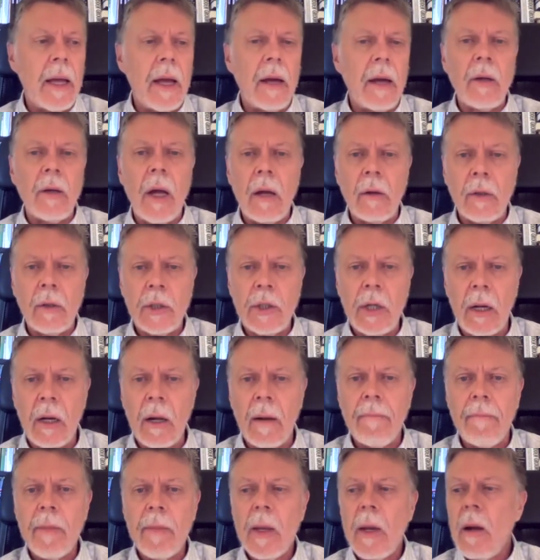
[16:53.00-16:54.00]
I'll shut
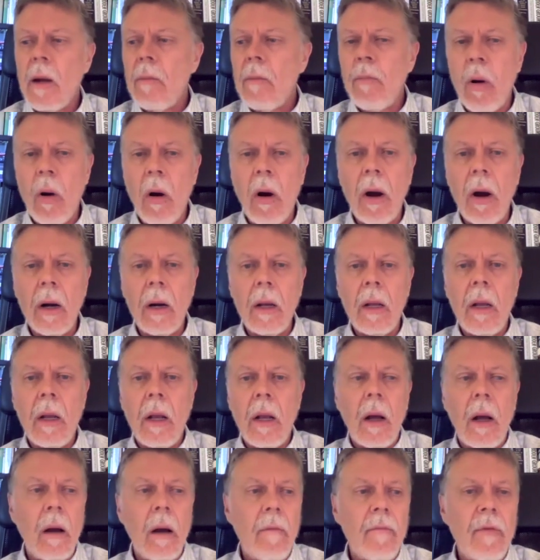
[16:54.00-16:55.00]
up. Part
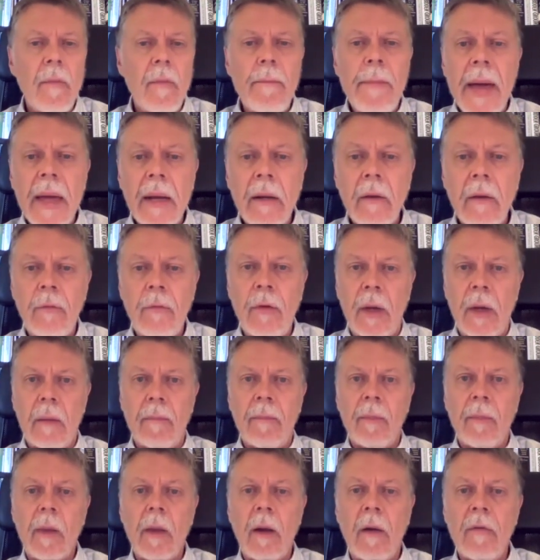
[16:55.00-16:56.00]
of the benefit
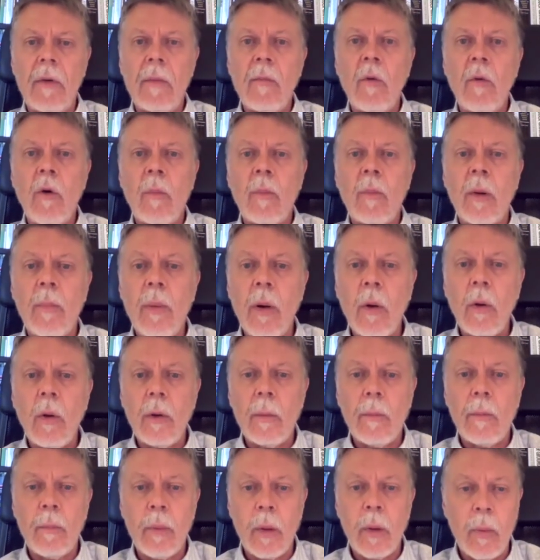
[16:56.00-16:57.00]
of a more
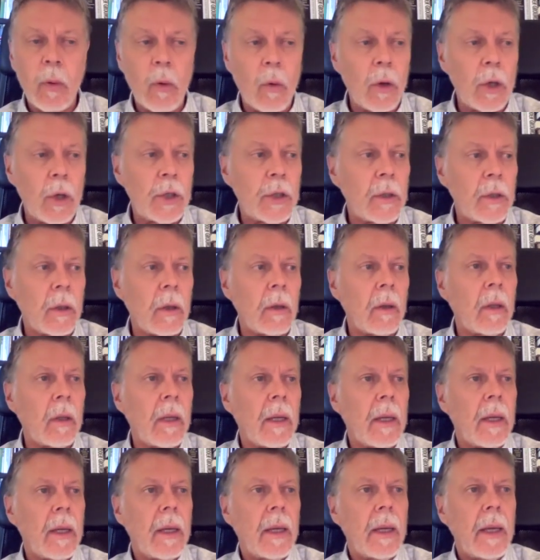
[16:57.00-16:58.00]
proportional
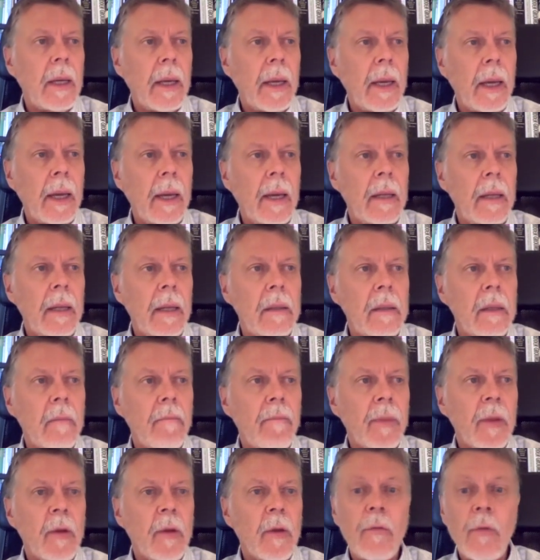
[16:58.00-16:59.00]
and
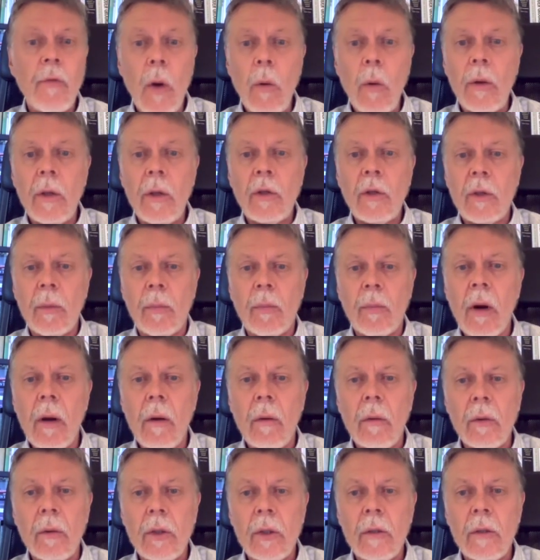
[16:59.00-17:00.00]
focused
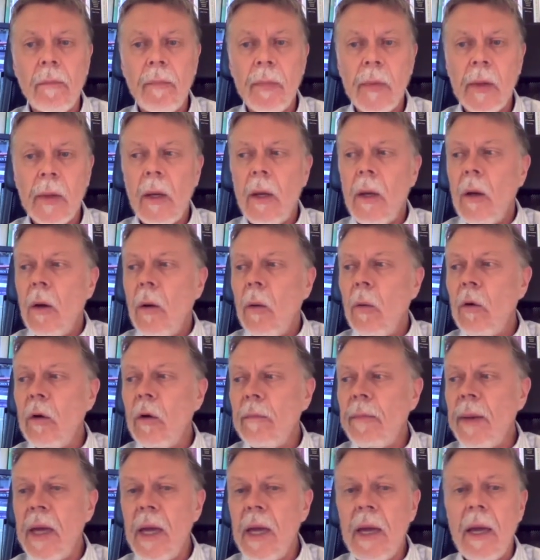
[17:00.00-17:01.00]
approach
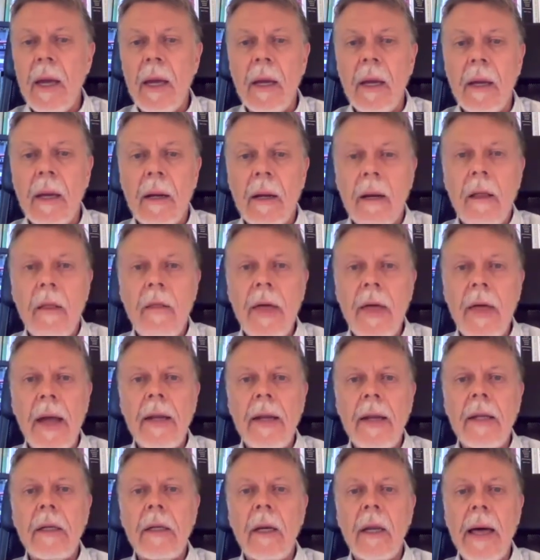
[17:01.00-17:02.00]
would be that
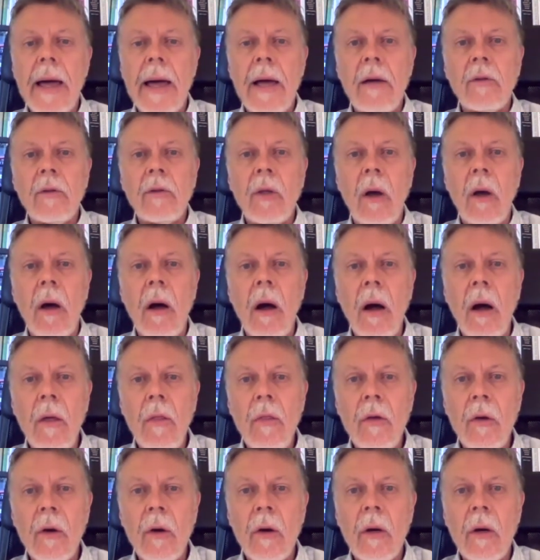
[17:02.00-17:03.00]
it allows
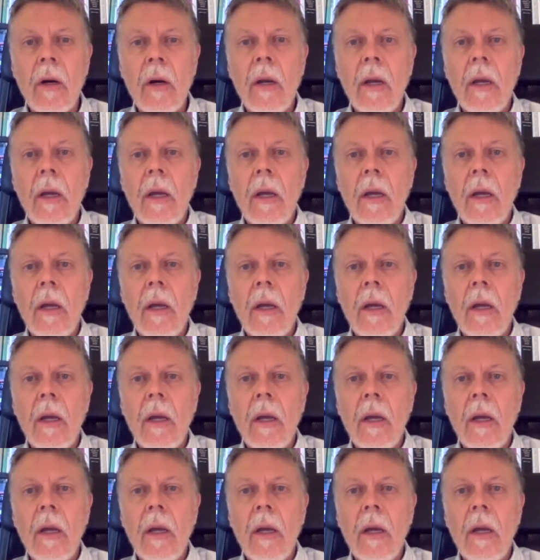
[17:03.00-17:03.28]
other